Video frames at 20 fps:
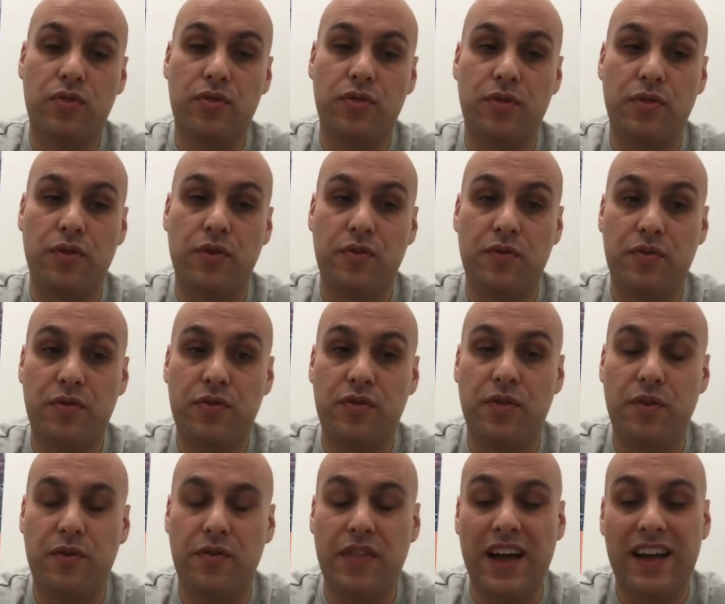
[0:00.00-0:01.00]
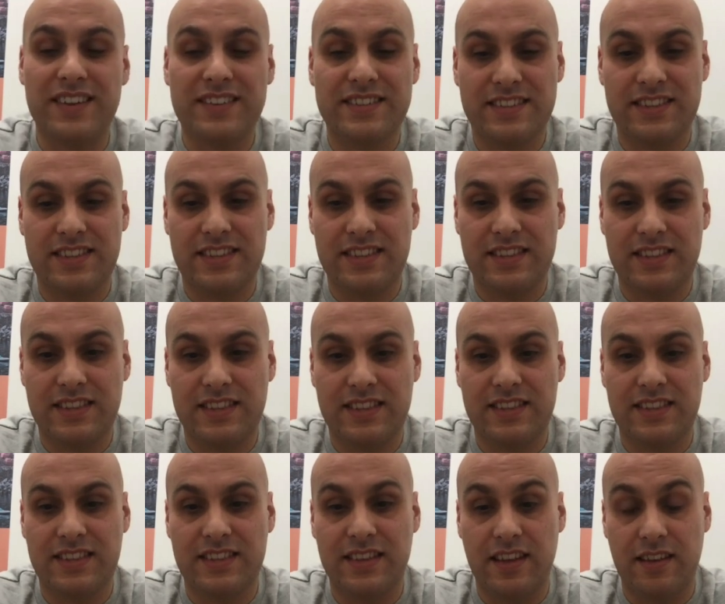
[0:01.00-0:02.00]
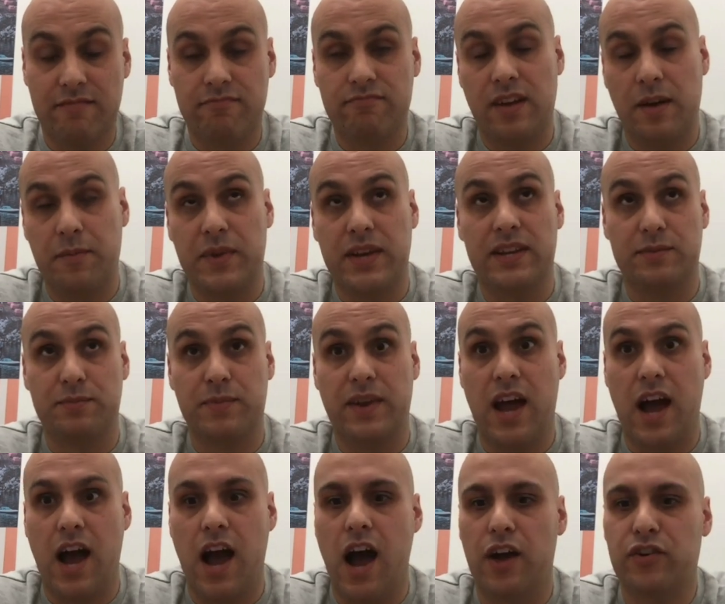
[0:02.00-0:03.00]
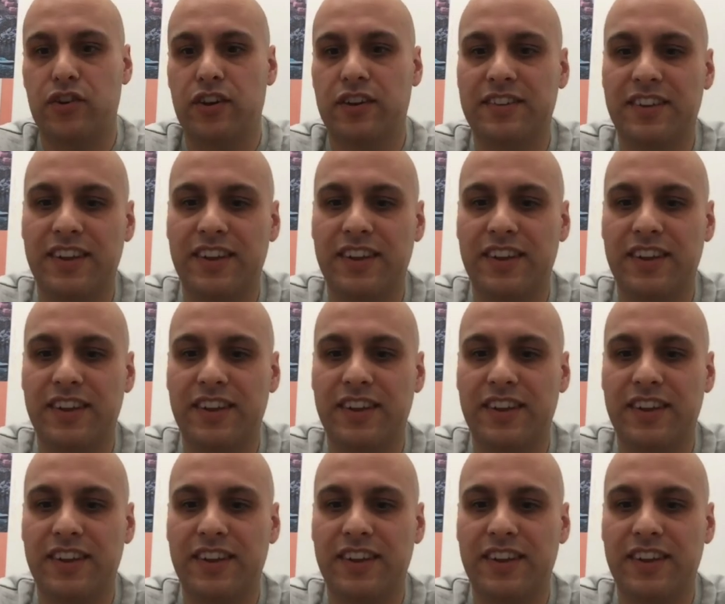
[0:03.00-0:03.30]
I mean, it's been hard,